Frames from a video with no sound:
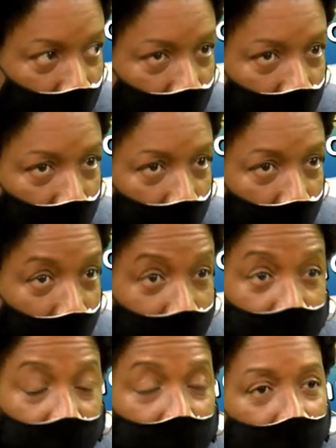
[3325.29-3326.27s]

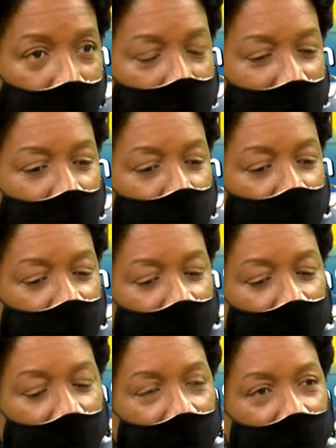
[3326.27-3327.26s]
Mm-hmm. You find
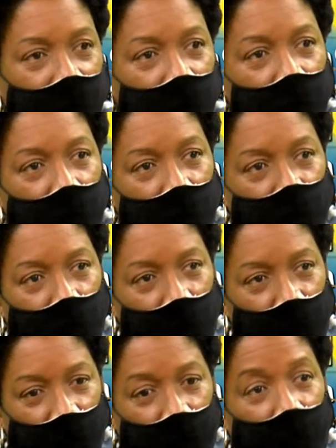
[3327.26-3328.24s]
the highest
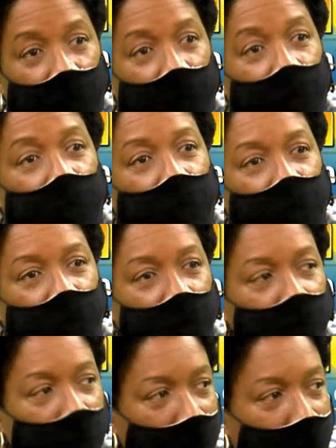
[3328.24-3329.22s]
concentration of
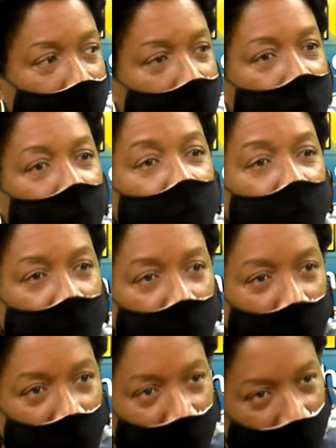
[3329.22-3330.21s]
intelligent people within the
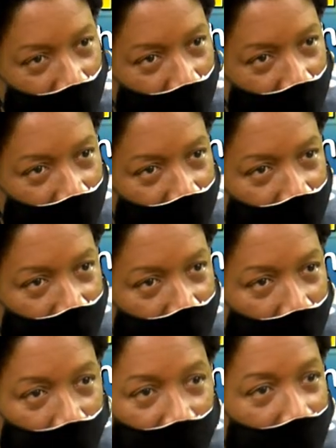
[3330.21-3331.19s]
public service.
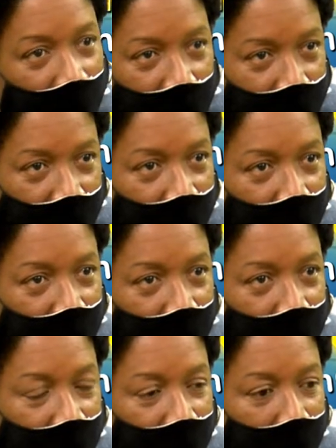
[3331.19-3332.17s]
Mm-hmm. I would not hesitate to
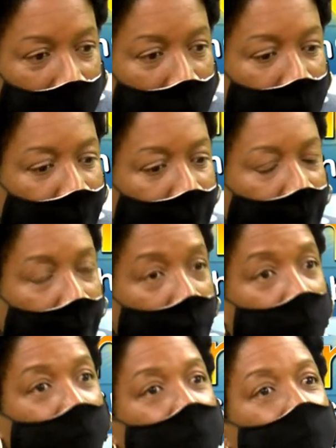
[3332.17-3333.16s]
say that.
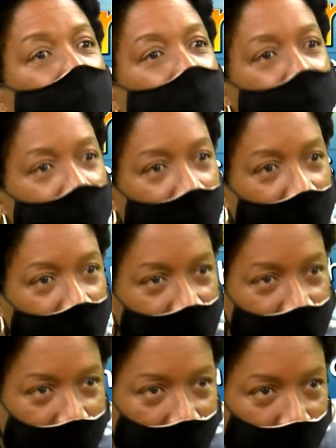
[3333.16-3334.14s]
But there's another
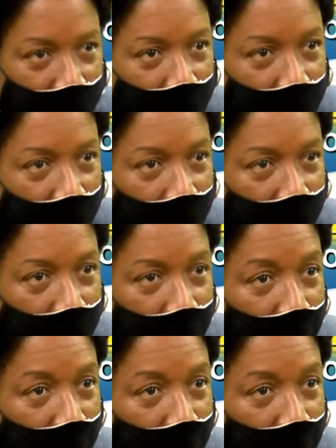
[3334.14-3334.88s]
side to the coin.